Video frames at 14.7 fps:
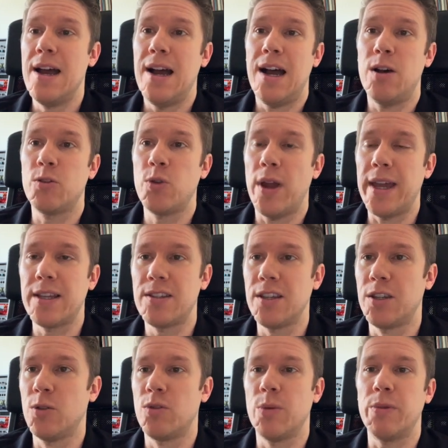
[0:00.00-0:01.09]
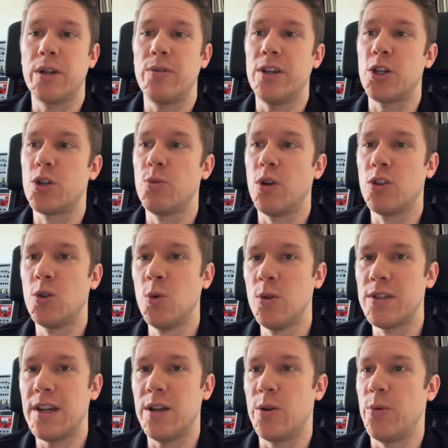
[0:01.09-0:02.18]
how to execute the migration, what
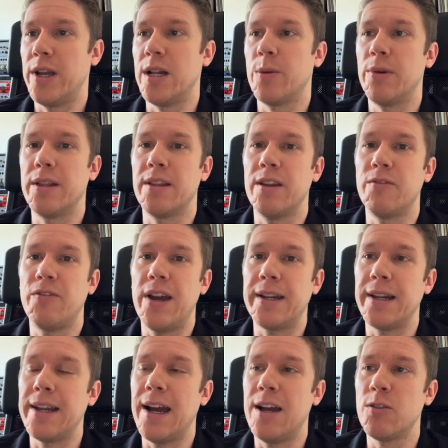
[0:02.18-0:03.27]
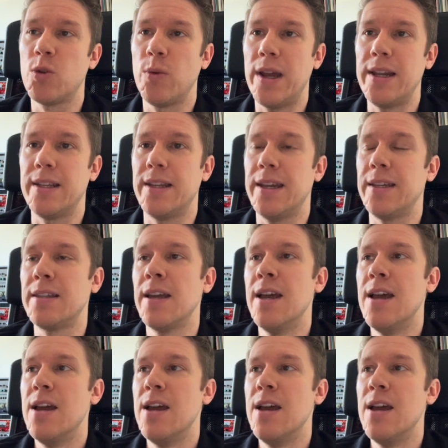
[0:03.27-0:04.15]
tools are available, and finally how to validate,